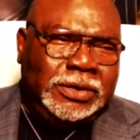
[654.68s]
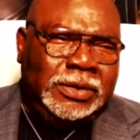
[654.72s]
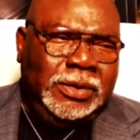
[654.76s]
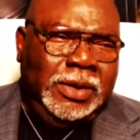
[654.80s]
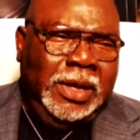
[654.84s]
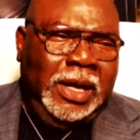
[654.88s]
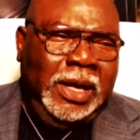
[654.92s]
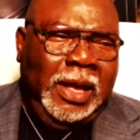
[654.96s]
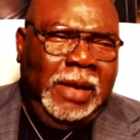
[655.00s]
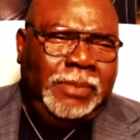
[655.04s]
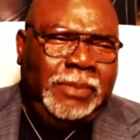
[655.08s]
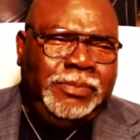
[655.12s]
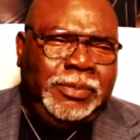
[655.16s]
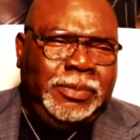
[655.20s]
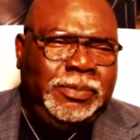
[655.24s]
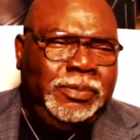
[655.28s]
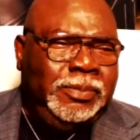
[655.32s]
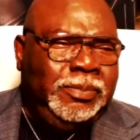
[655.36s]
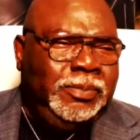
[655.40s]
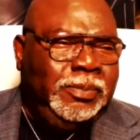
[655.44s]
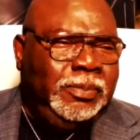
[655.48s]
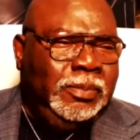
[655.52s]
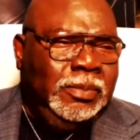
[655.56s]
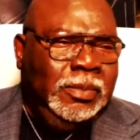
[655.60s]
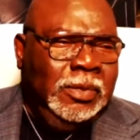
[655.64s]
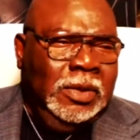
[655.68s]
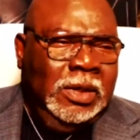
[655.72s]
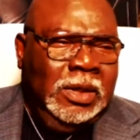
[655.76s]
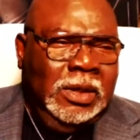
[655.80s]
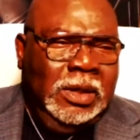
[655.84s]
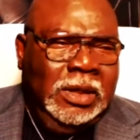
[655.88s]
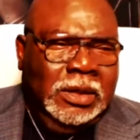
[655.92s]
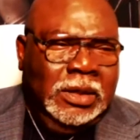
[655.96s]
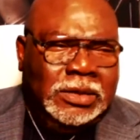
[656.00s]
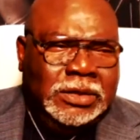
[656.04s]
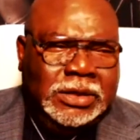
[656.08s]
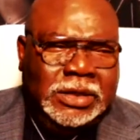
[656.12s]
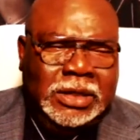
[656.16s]
I'm
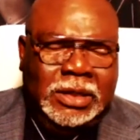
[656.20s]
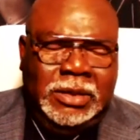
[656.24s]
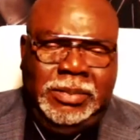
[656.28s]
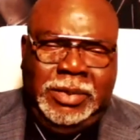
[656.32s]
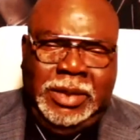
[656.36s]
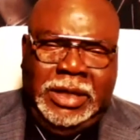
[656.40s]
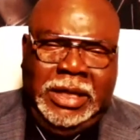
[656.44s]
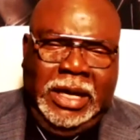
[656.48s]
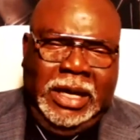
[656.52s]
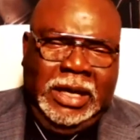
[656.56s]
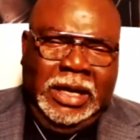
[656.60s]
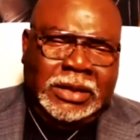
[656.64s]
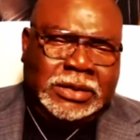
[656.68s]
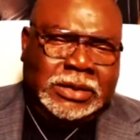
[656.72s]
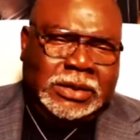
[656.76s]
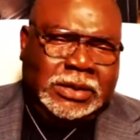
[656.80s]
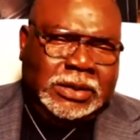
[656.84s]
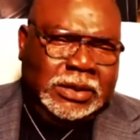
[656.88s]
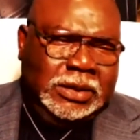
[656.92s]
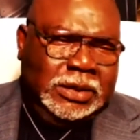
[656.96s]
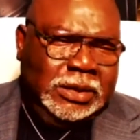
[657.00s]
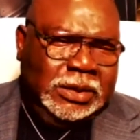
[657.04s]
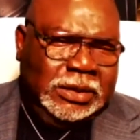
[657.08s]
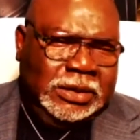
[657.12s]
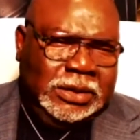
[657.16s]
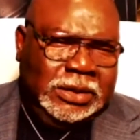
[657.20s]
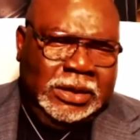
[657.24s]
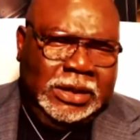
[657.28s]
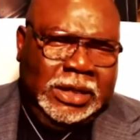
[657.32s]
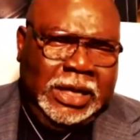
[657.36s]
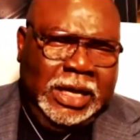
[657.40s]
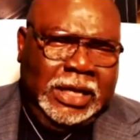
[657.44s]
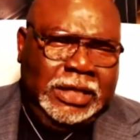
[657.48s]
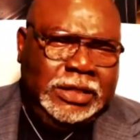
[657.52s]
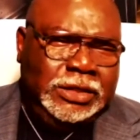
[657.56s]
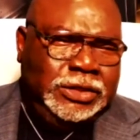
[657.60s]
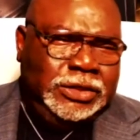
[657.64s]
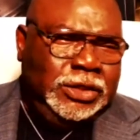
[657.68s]
CBS
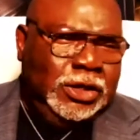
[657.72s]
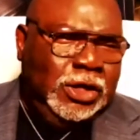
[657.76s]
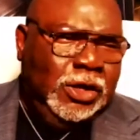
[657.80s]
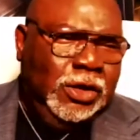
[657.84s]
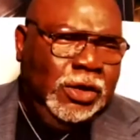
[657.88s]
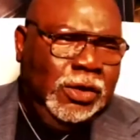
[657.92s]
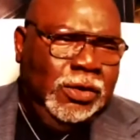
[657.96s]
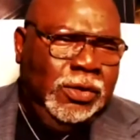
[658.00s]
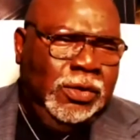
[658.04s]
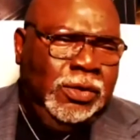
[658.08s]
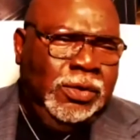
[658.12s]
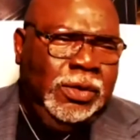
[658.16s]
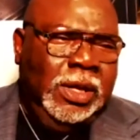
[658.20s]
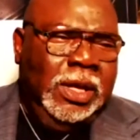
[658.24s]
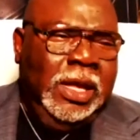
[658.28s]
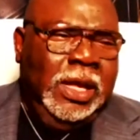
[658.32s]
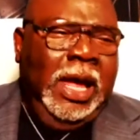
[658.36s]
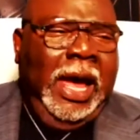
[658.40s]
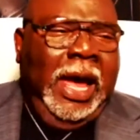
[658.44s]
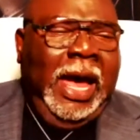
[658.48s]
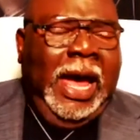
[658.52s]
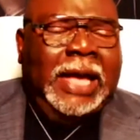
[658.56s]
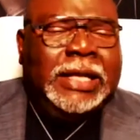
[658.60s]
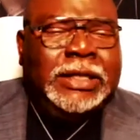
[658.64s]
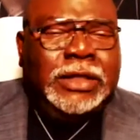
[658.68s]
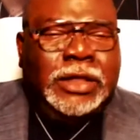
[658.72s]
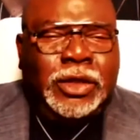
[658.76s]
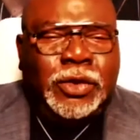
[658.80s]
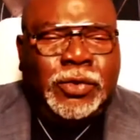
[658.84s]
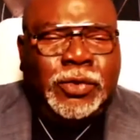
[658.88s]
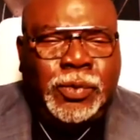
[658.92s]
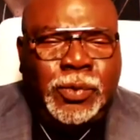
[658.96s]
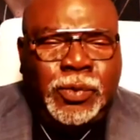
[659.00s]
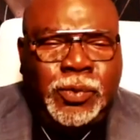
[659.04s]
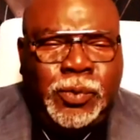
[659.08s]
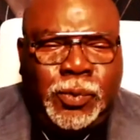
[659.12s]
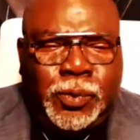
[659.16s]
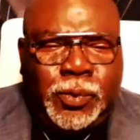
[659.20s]
Today Show, and
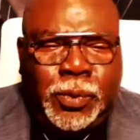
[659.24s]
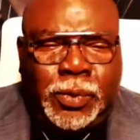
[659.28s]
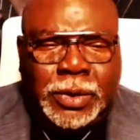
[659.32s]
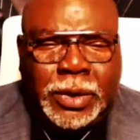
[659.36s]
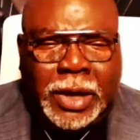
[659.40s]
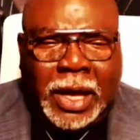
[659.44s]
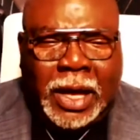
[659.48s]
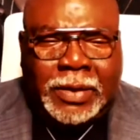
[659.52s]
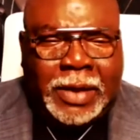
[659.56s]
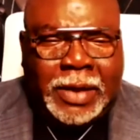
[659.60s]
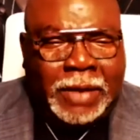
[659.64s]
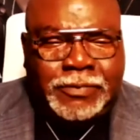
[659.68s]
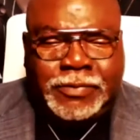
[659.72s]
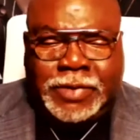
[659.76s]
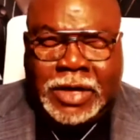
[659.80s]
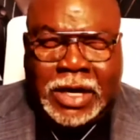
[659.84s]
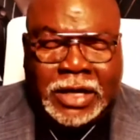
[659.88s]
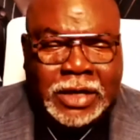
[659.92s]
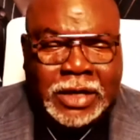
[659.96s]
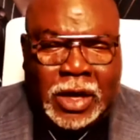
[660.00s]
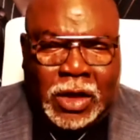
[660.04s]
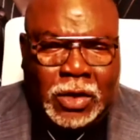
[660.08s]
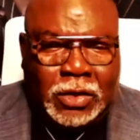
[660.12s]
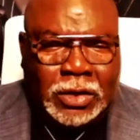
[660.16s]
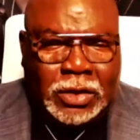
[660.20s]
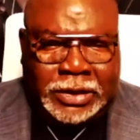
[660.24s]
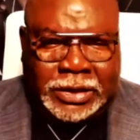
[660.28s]
I've done all of